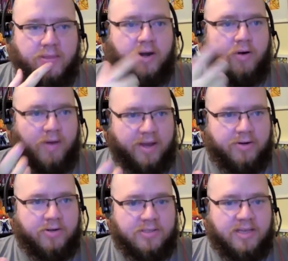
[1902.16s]
that are
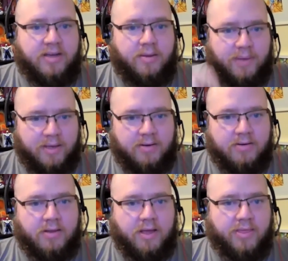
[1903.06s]
writers that come
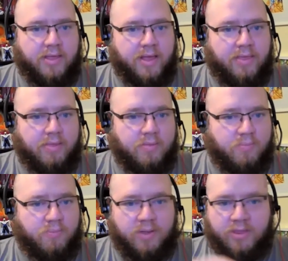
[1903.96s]
in and and
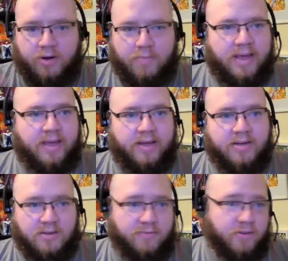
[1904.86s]
what they're making
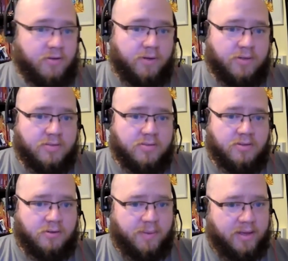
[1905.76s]
is stuff for their books.
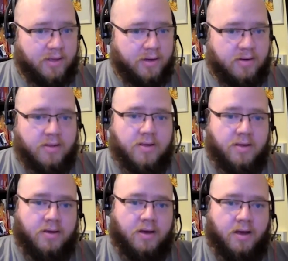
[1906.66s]
They're making
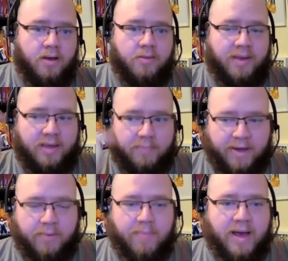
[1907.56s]
uh, they're making
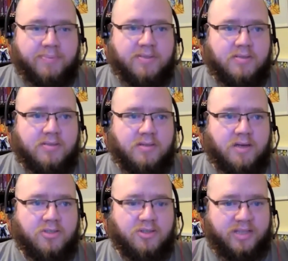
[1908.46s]
battle maps
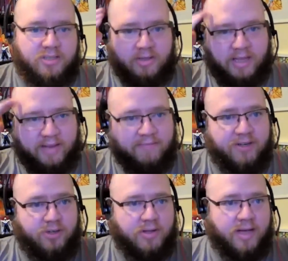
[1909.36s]
uh, so that so they can
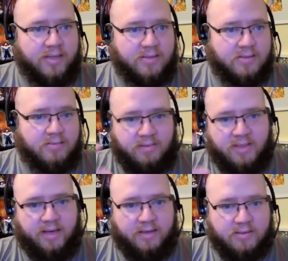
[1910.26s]
visualize
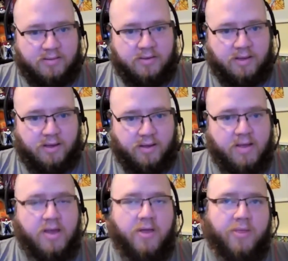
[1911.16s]
things. Uh,
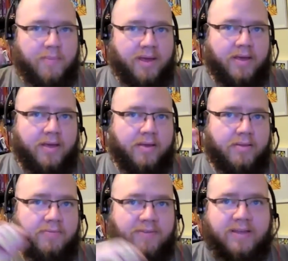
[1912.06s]
they're making
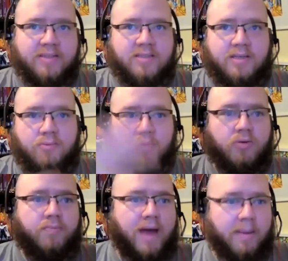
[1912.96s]
the fantasy
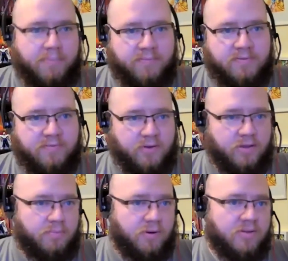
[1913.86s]
world maps for
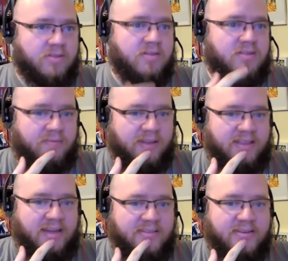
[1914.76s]
their books and stuff like
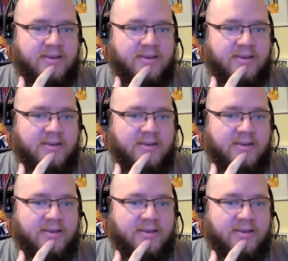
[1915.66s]
that.